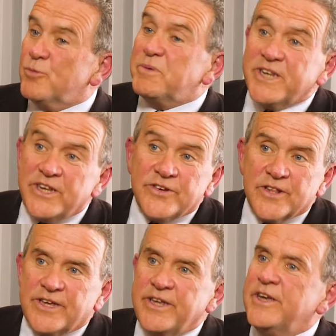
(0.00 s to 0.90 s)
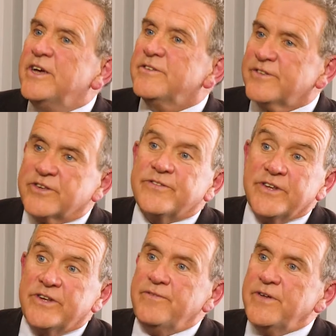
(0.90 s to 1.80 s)
or potentially such
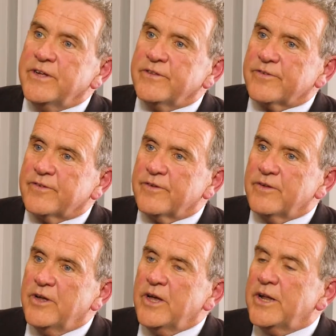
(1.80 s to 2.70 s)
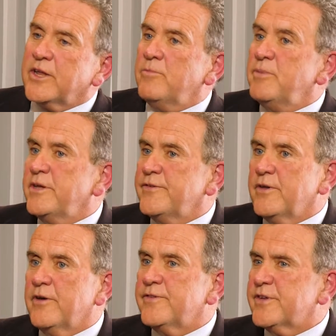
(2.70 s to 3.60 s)
significance, and can be
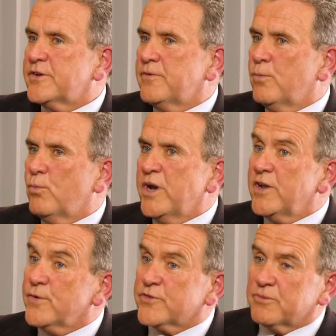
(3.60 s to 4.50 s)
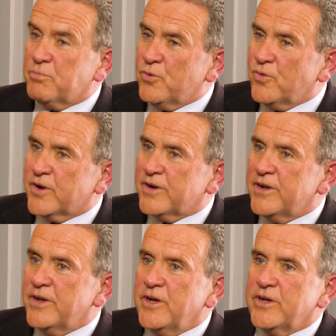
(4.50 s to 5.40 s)
of such a wonderful support
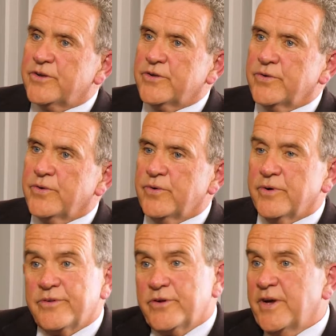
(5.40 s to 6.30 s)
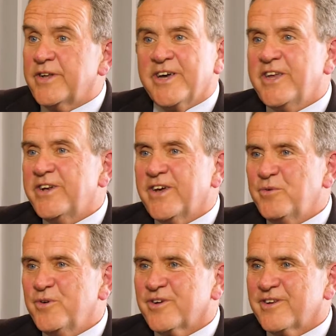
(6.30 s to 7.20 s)
to our day-to-day
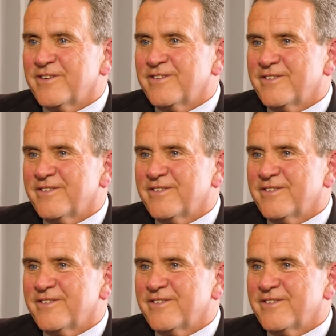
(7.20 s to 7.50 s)
work.